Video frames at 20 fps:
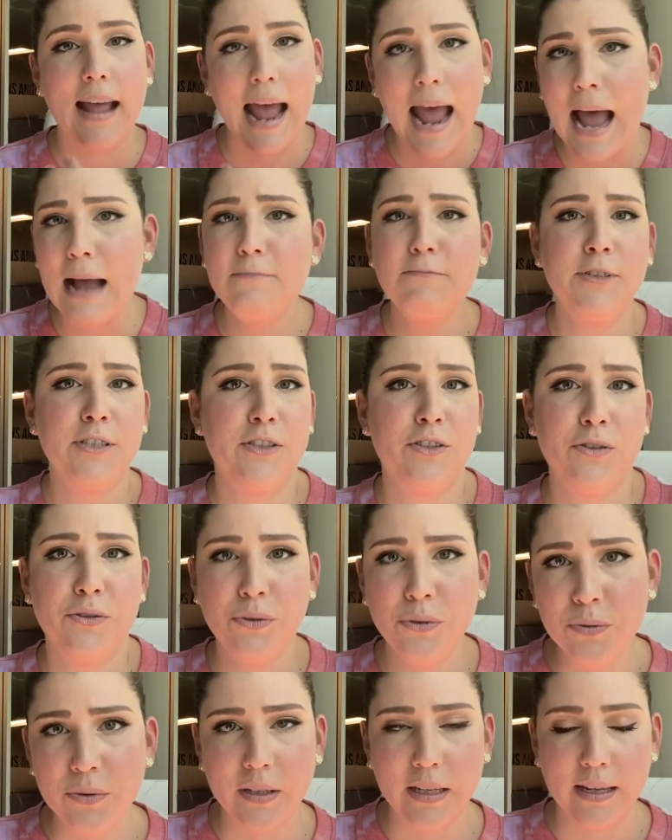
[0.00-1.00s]

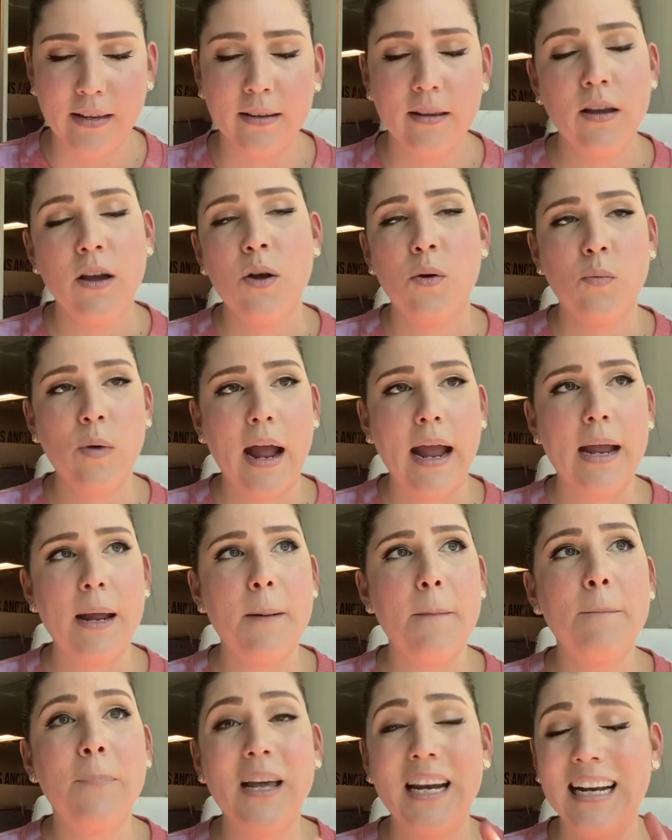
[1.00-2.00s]
Absolutely,
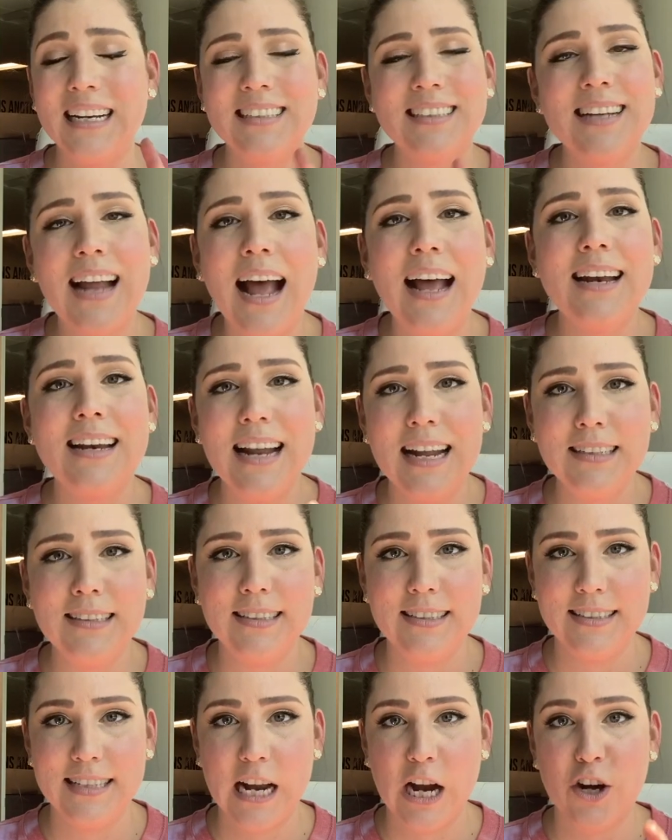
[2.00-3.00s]
right? But it's not
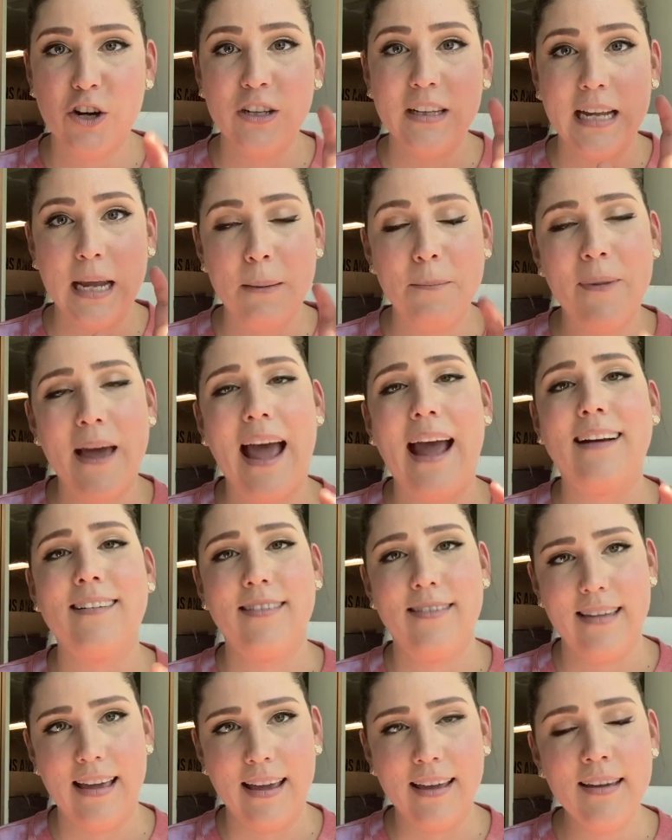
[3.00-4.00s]
necessarily a bad
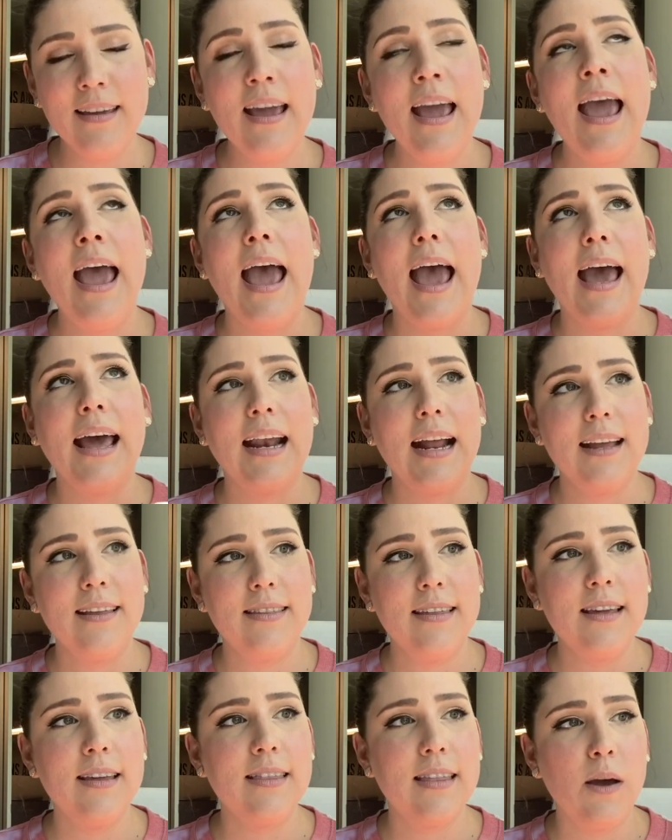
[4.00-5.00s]
thing. And I
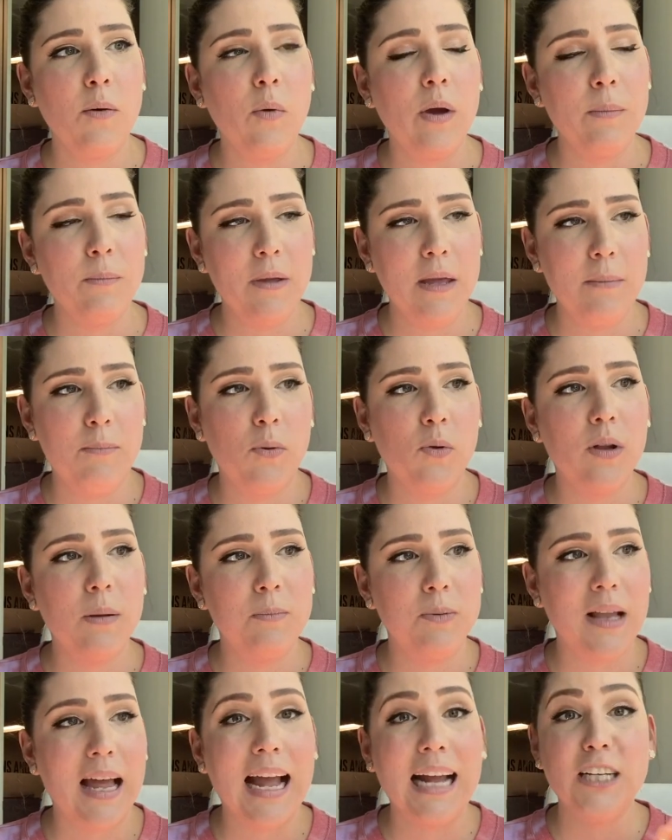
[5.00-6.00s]
think that when people
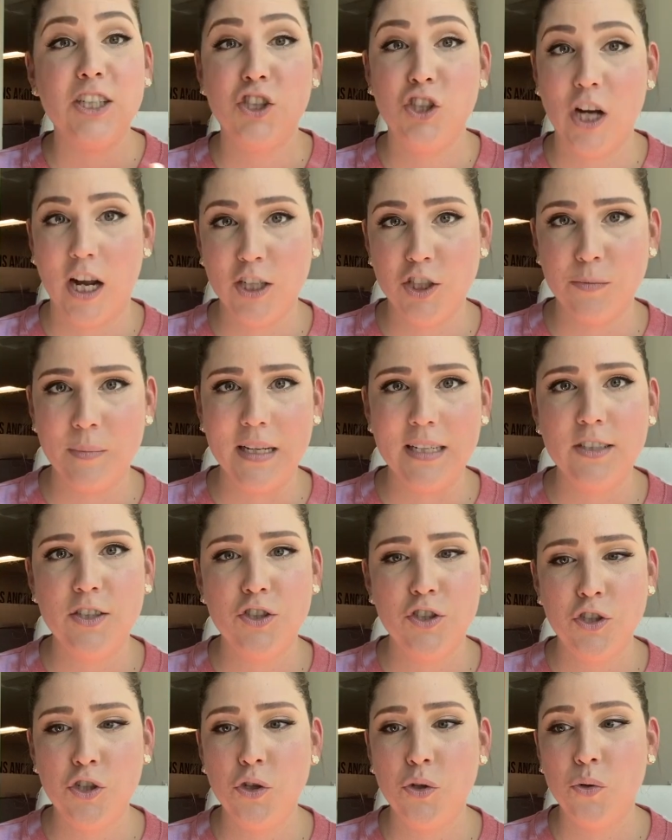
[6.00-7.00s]
apply
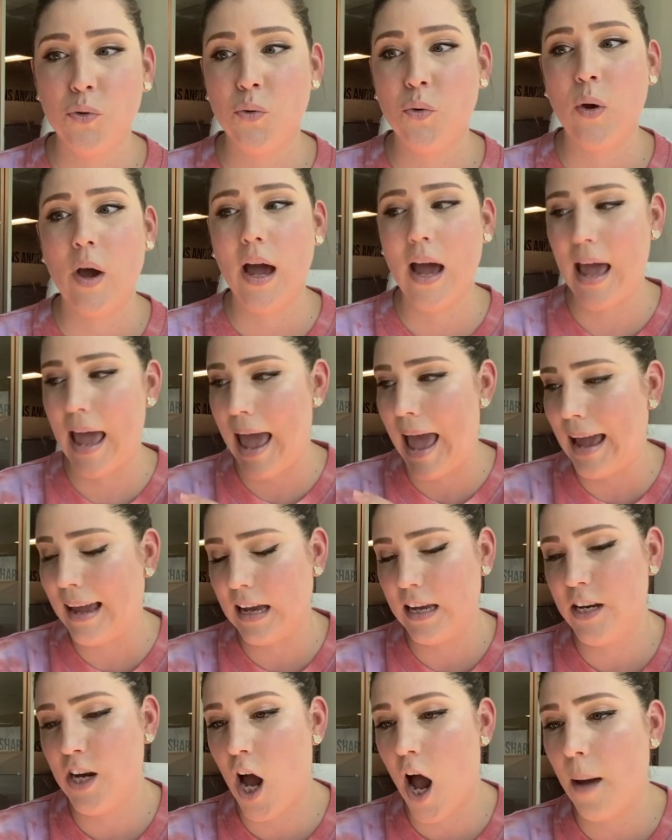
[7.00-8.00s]
judgments to
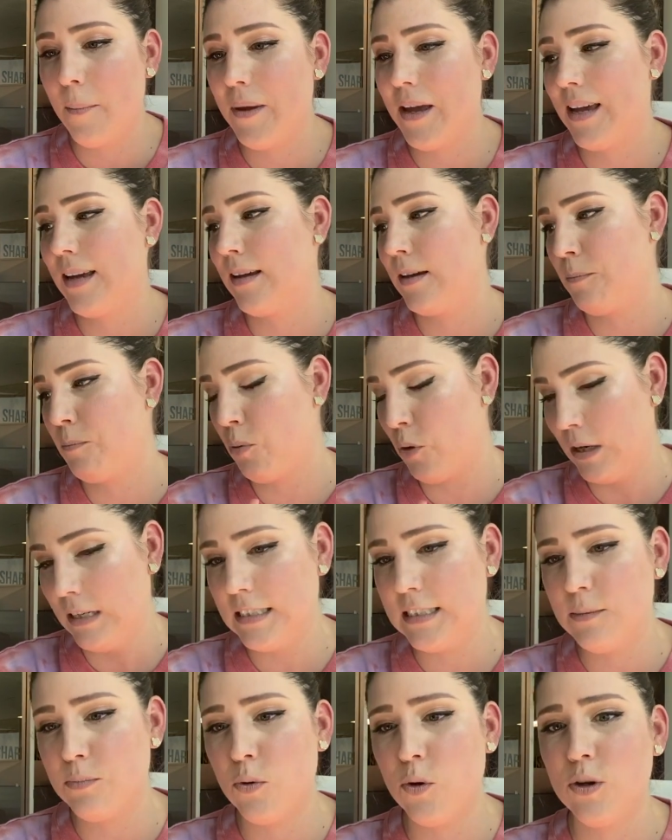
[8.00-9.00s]
economic
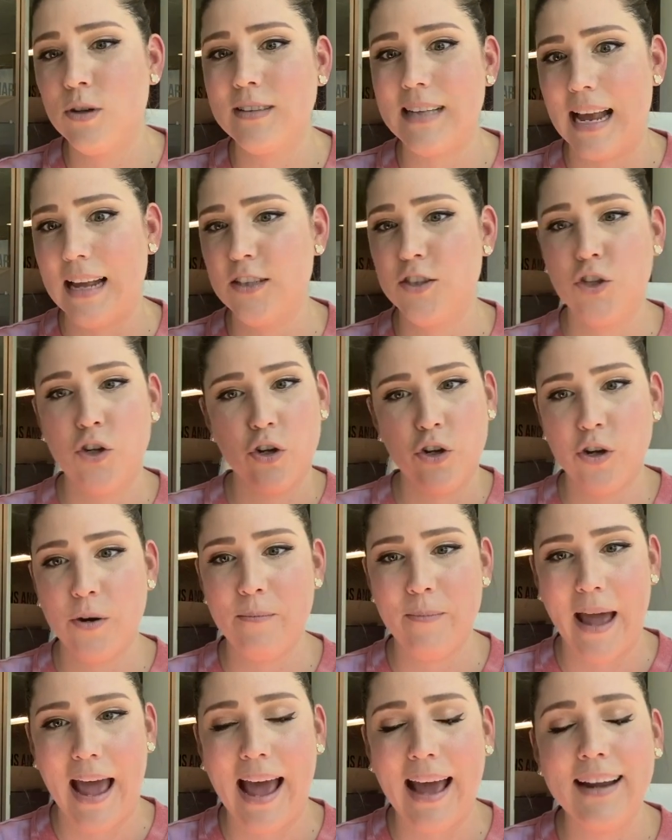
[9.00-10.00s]
principles as good or
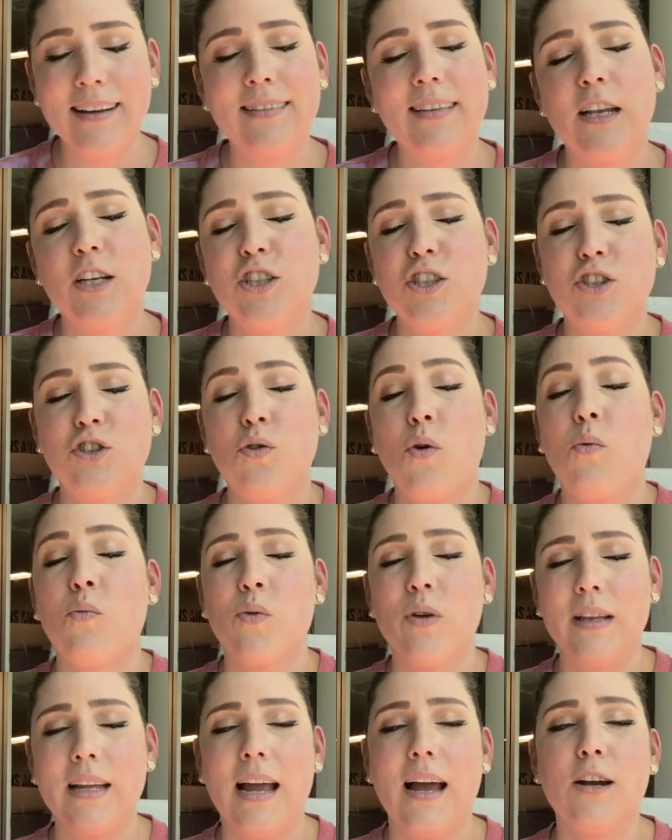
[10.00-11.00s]
bad, they just don't
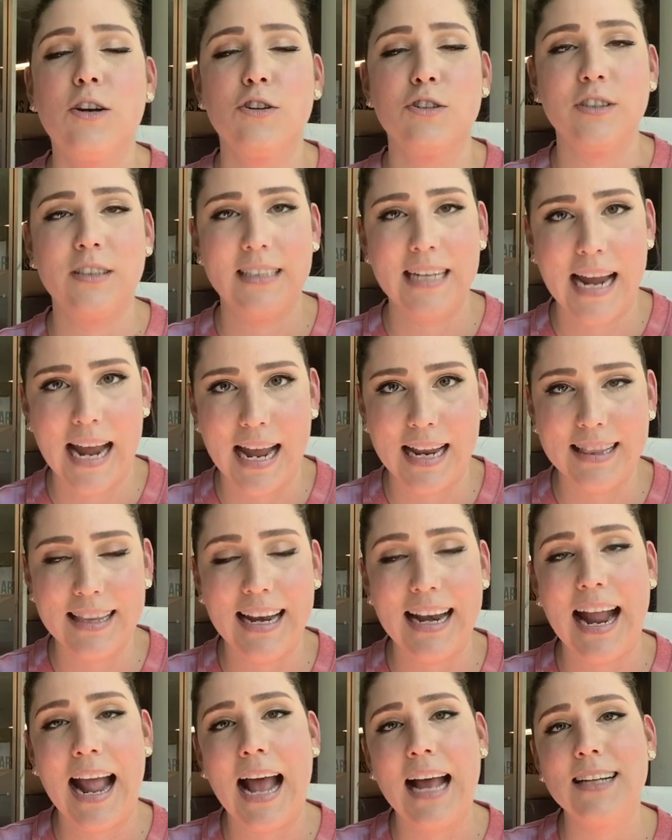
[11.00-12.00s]
really understand that
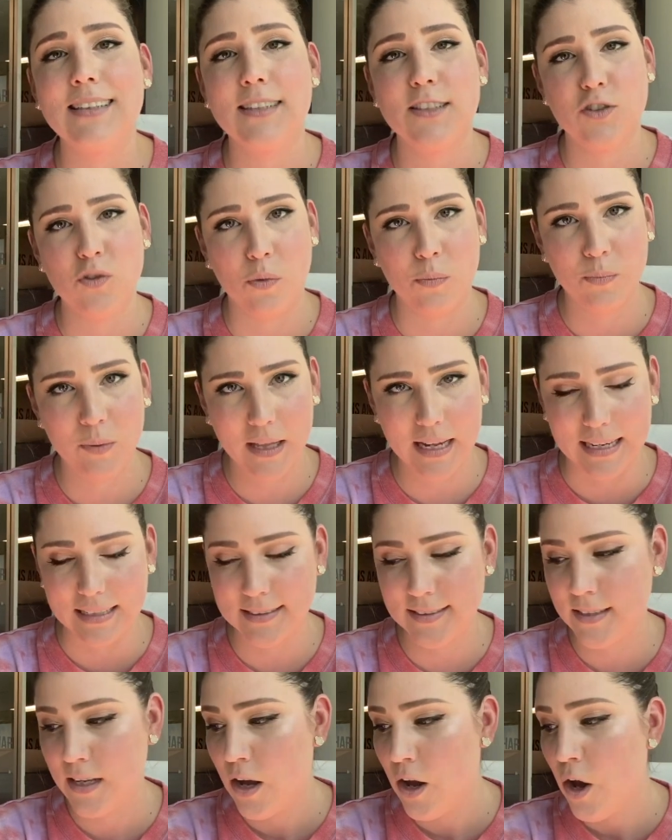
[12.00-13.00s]
it has its own
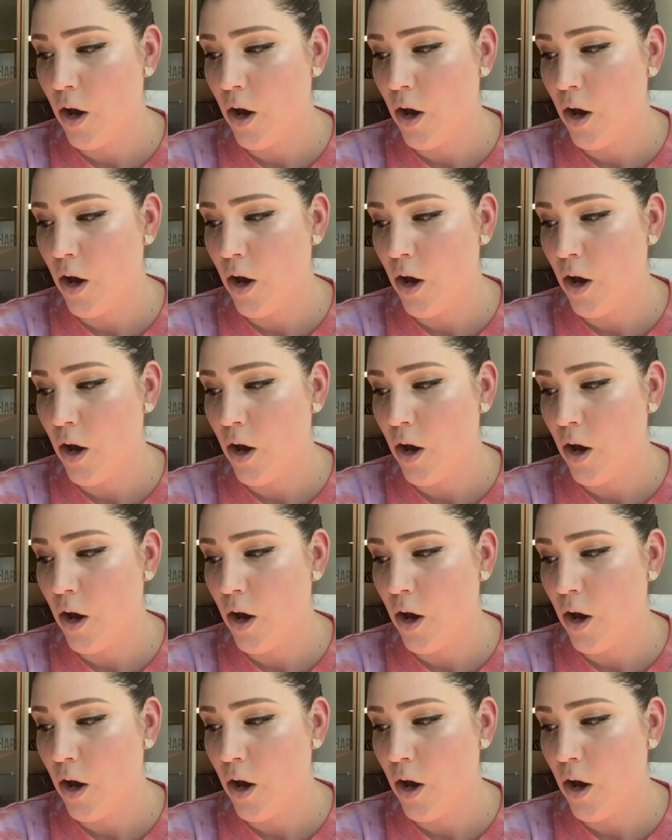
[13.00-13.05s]
place,